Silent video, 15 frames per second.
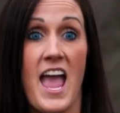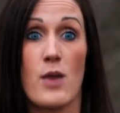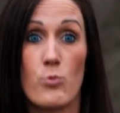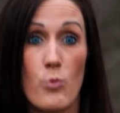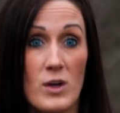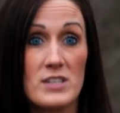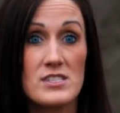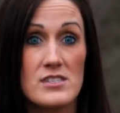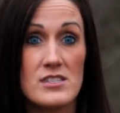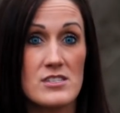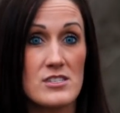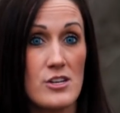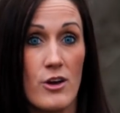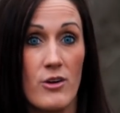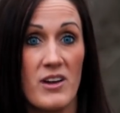And once the
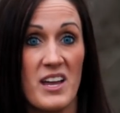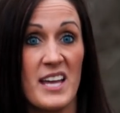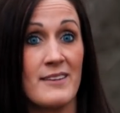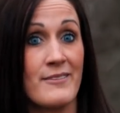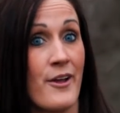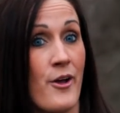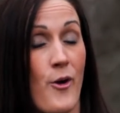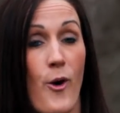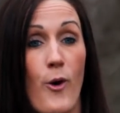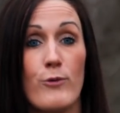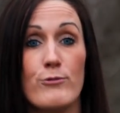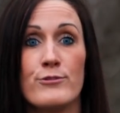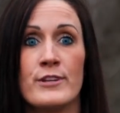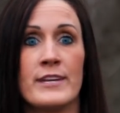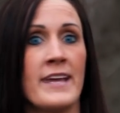snow hit,
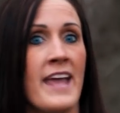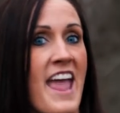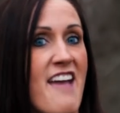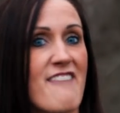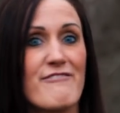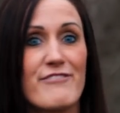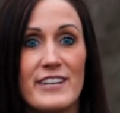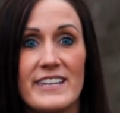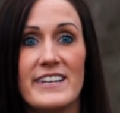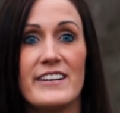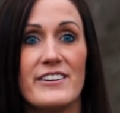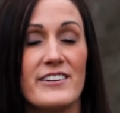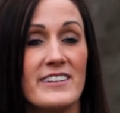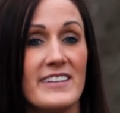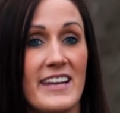hopefully every
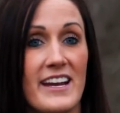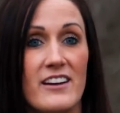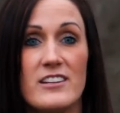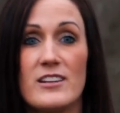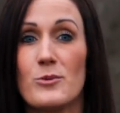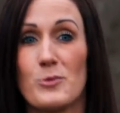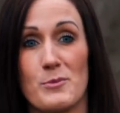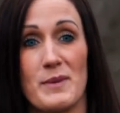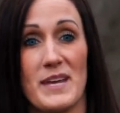deer in the area would